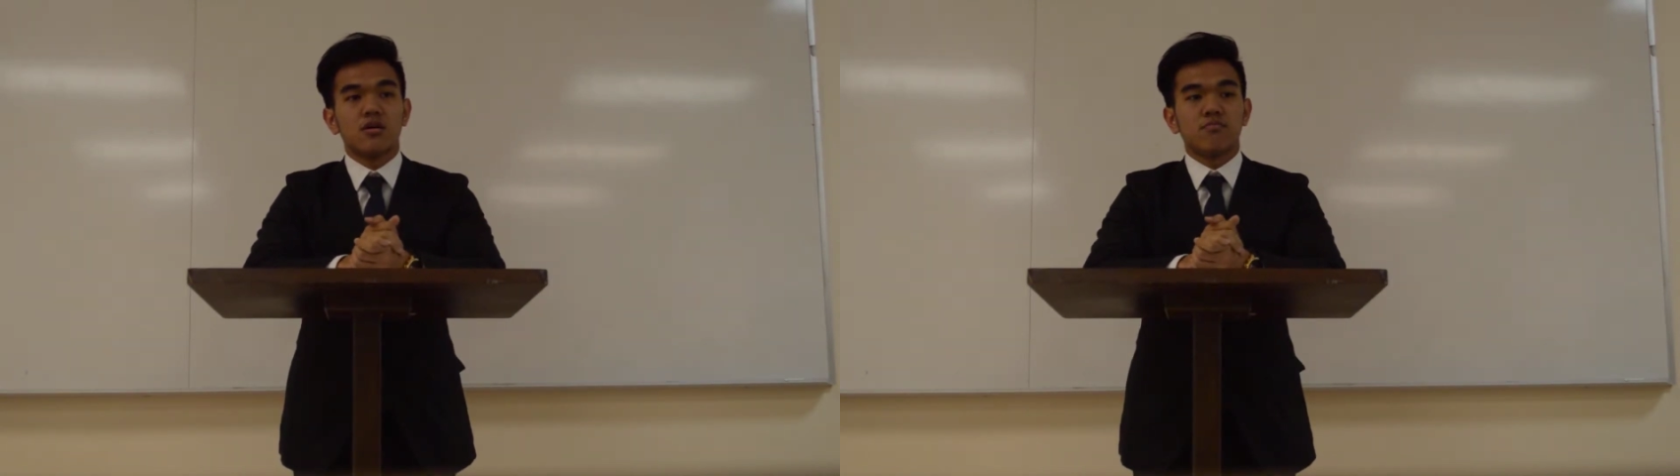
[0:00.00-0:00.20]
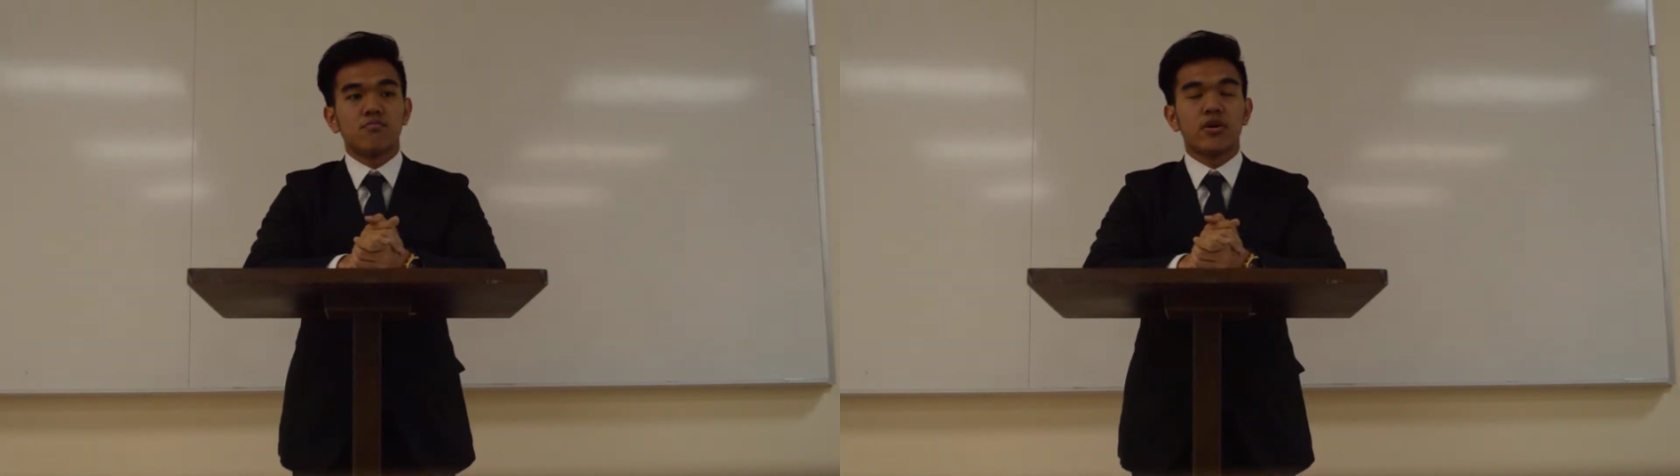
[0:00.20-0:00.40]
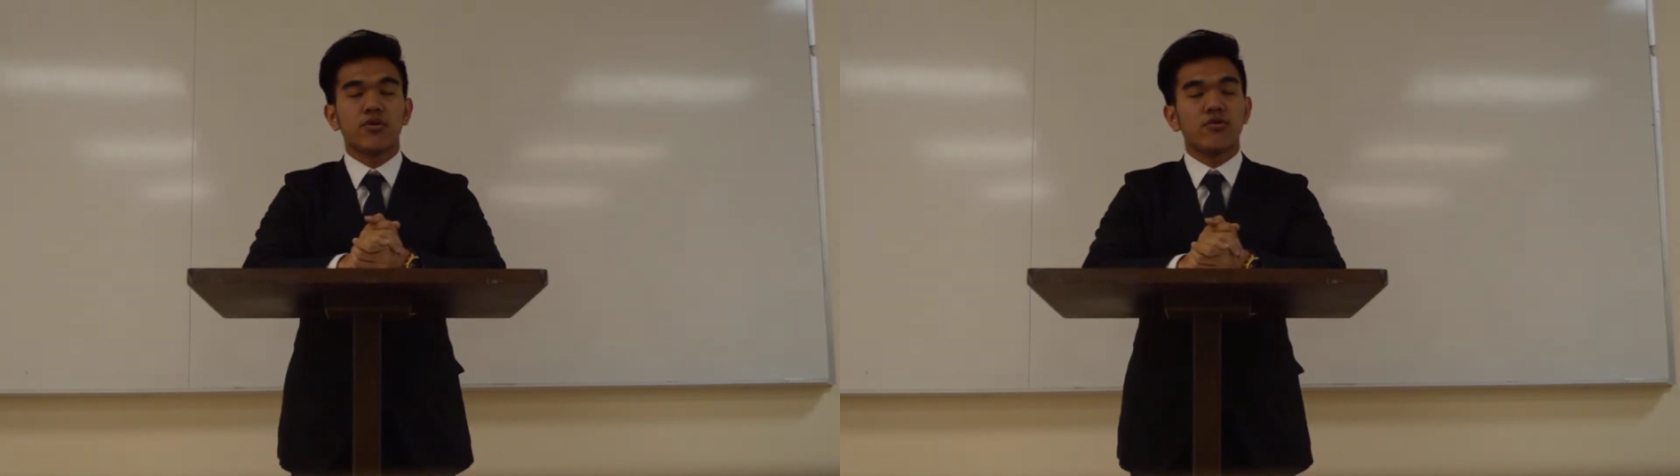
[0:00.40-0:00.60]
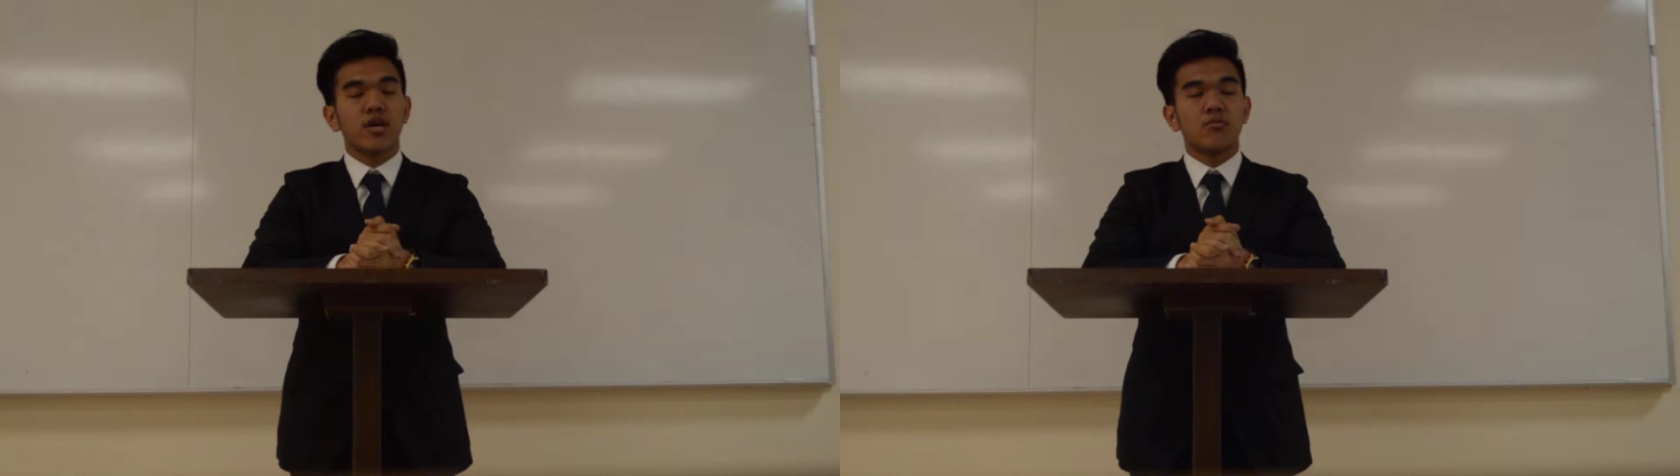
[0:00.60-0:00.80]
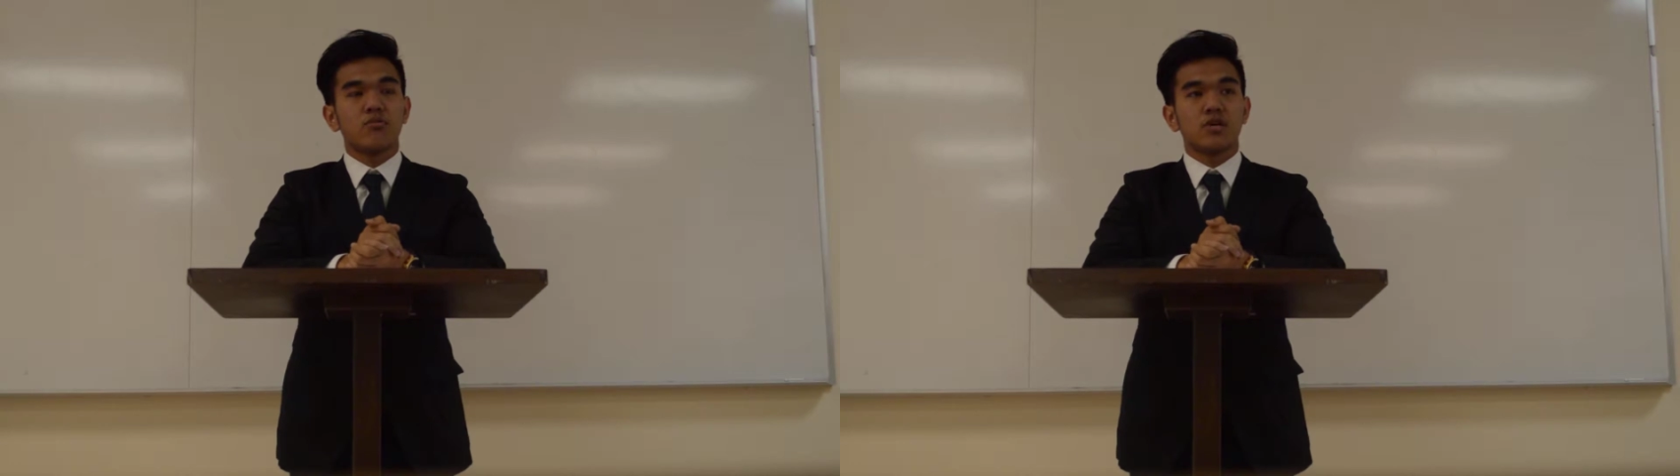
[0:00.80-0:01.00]
My real
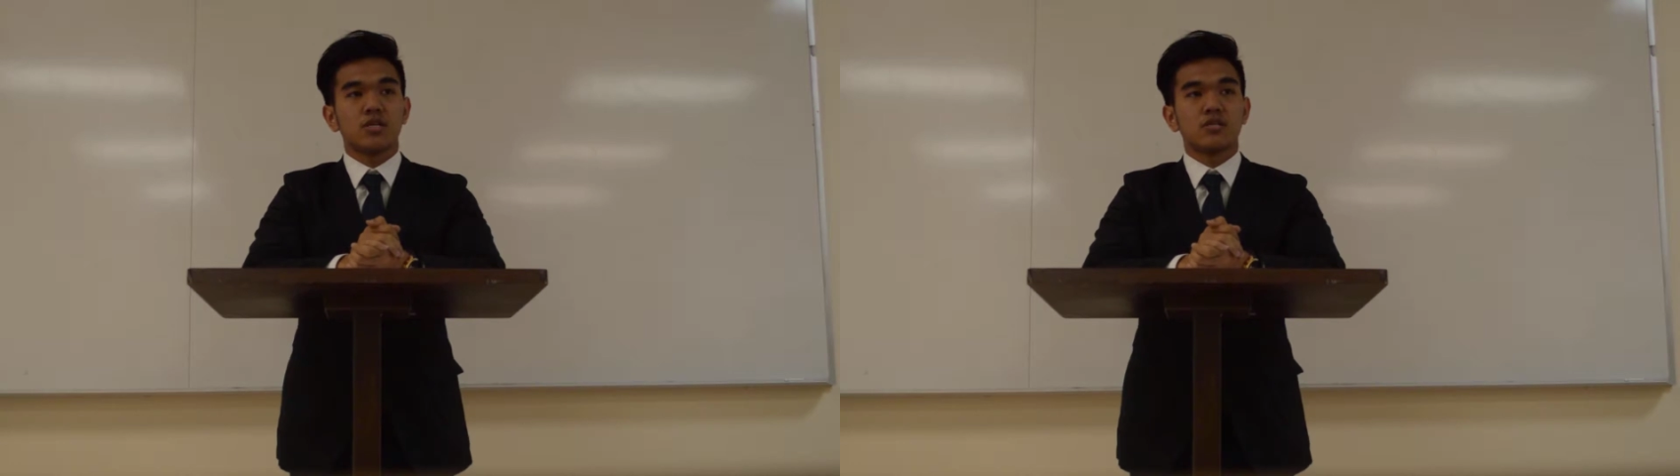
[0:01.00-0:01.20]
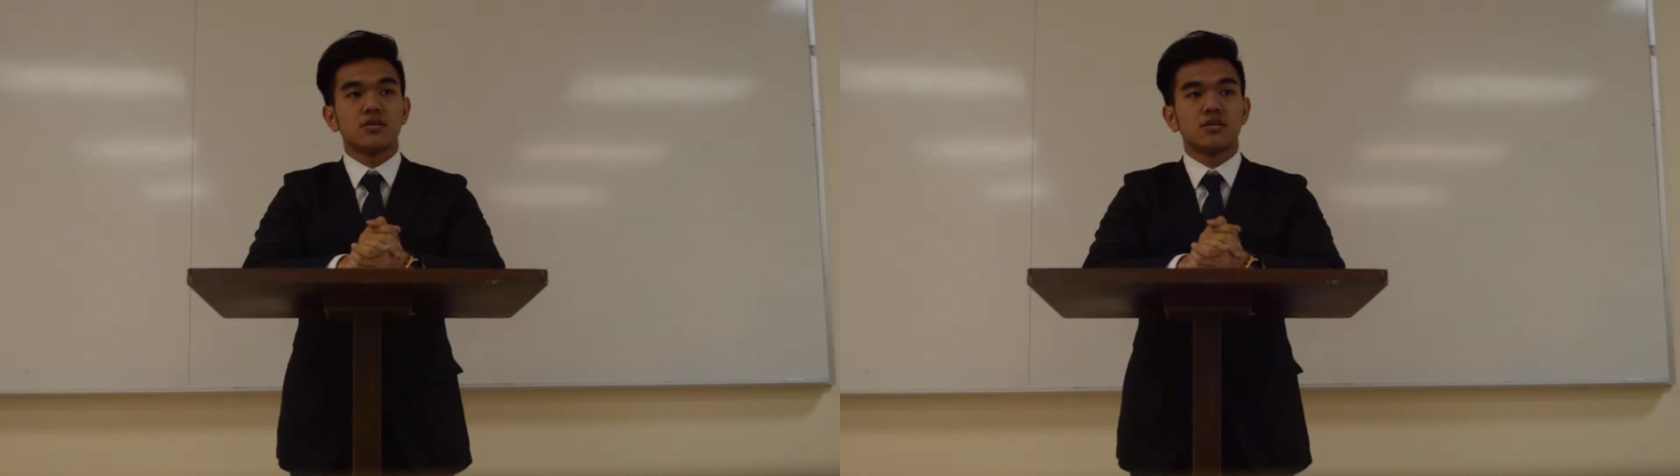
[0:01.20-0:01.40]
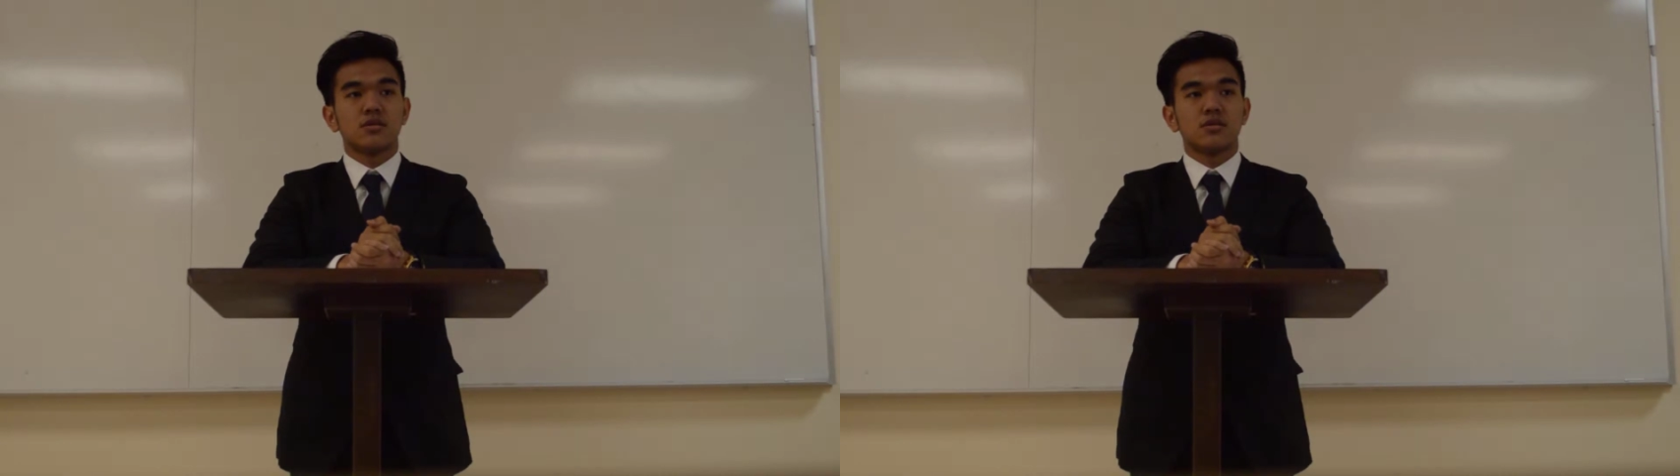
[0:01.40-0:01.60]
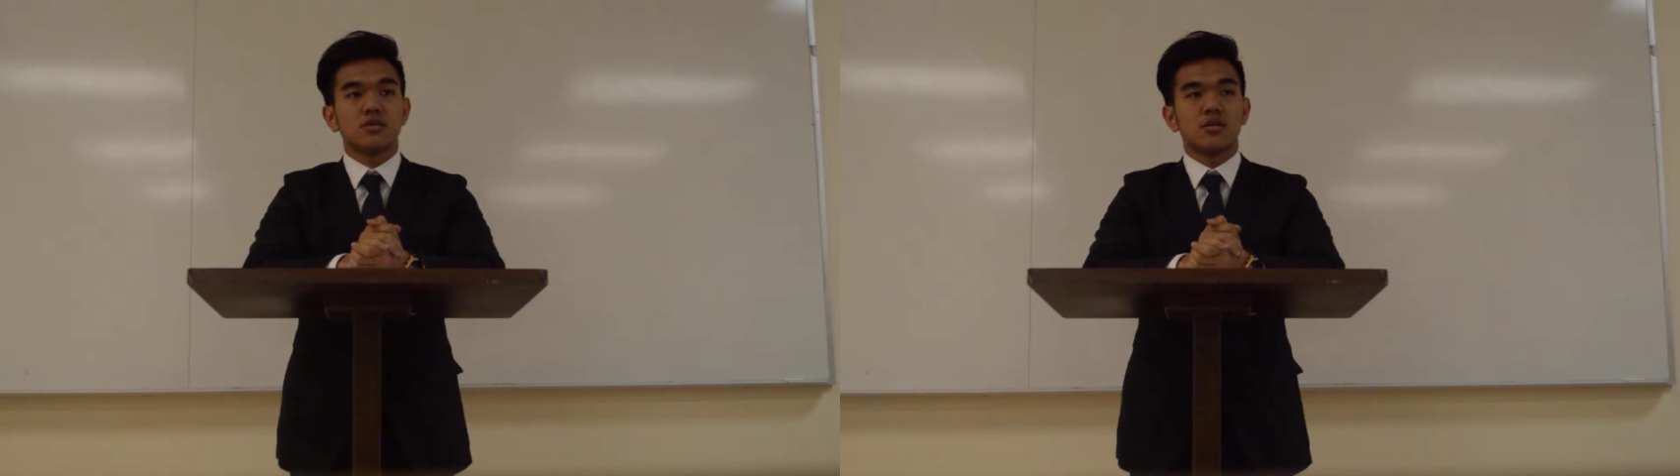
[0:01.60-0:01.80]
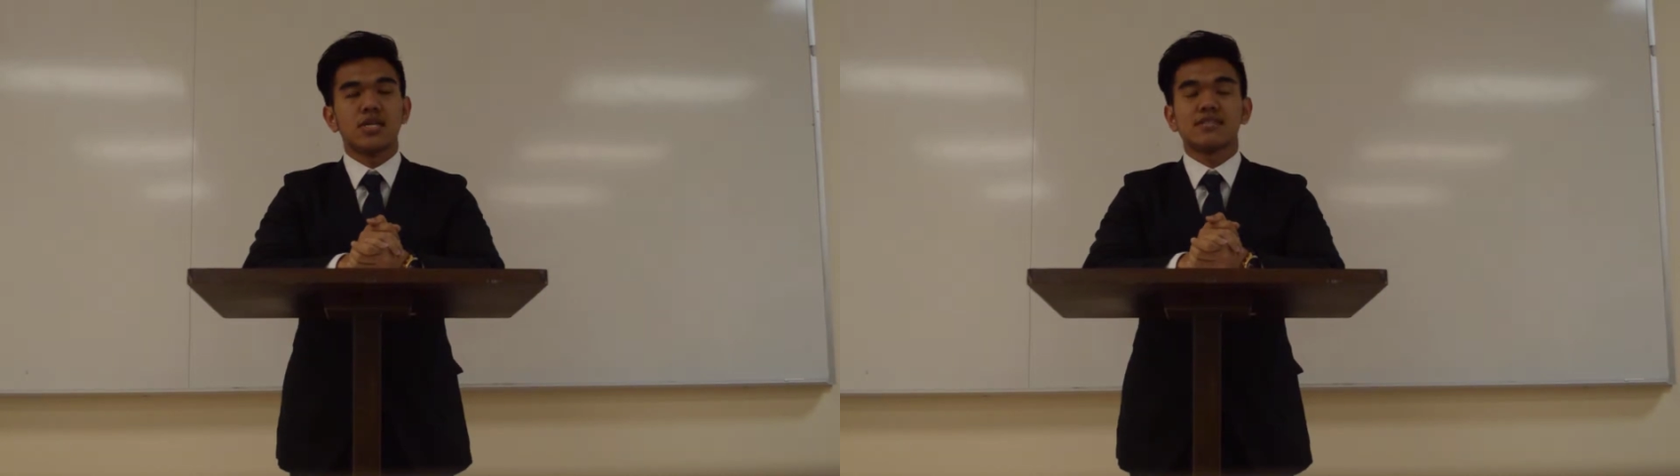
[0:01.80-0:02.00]
name was
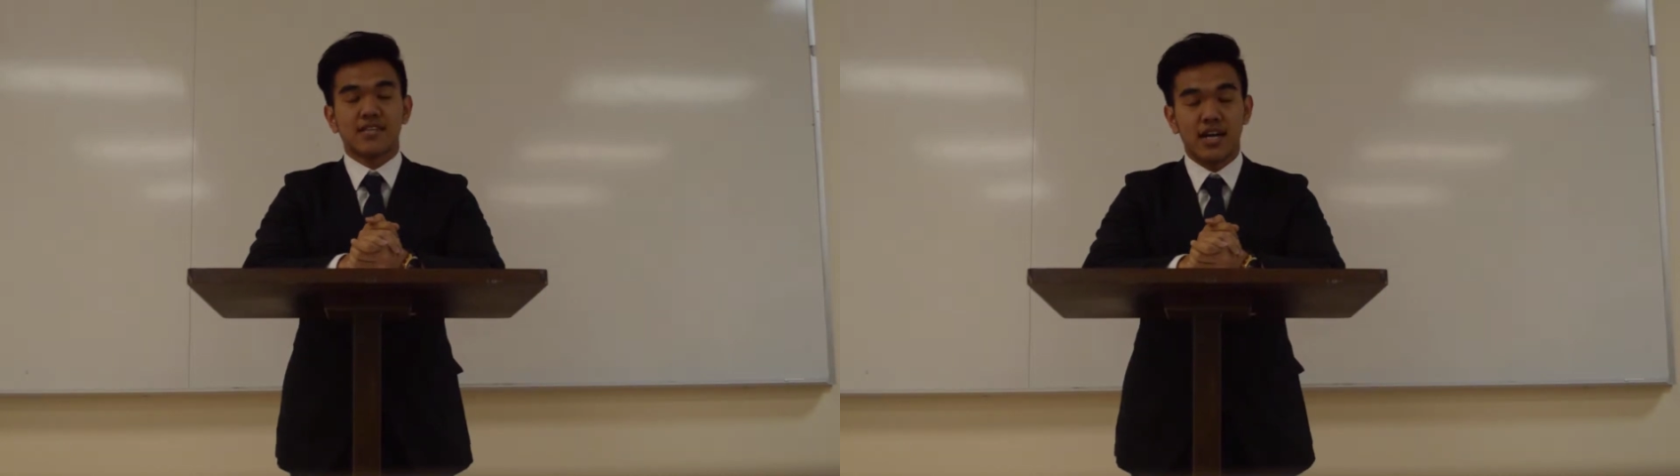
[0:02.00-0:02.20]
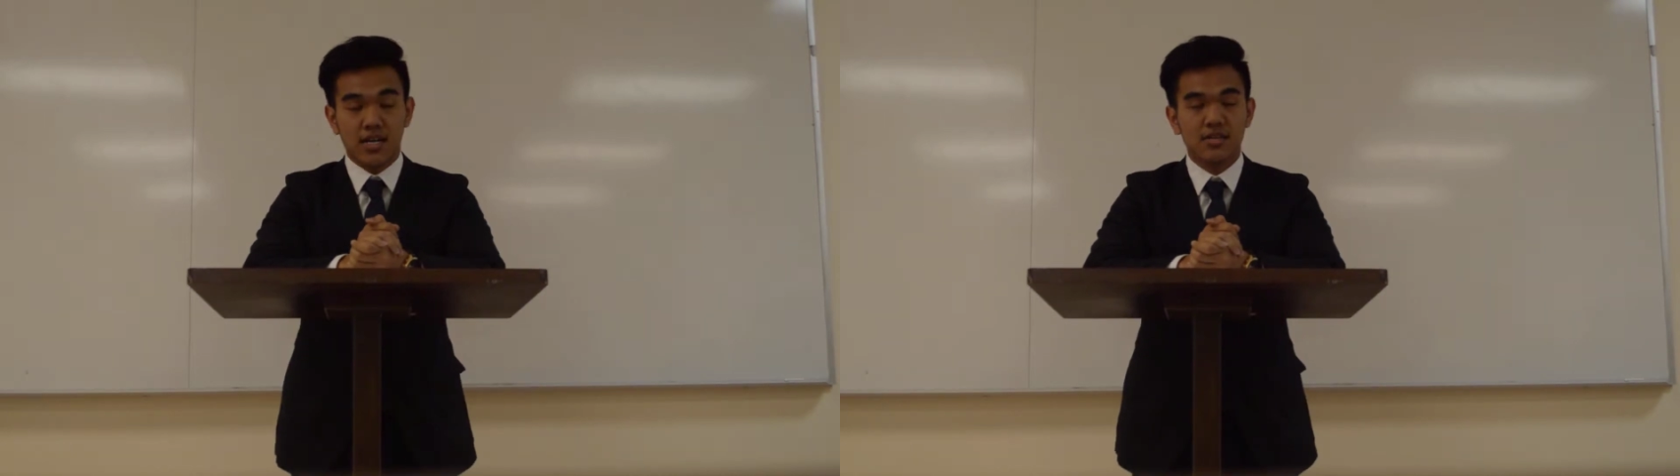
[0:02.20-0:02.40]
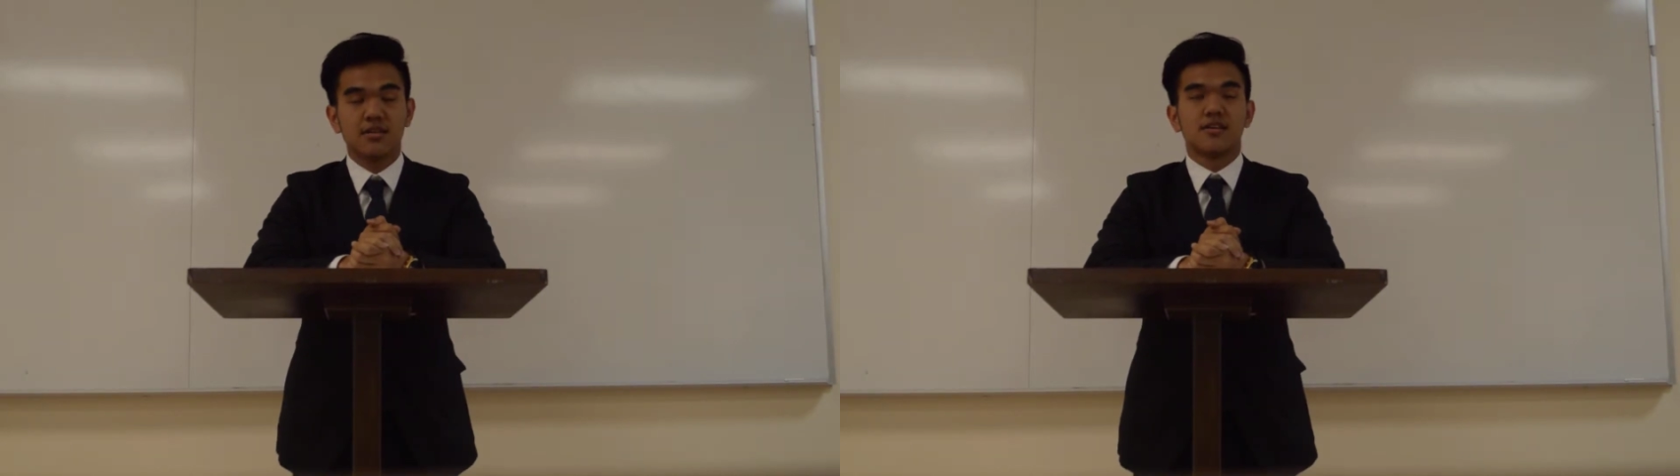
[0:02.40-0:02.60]
is Thanh,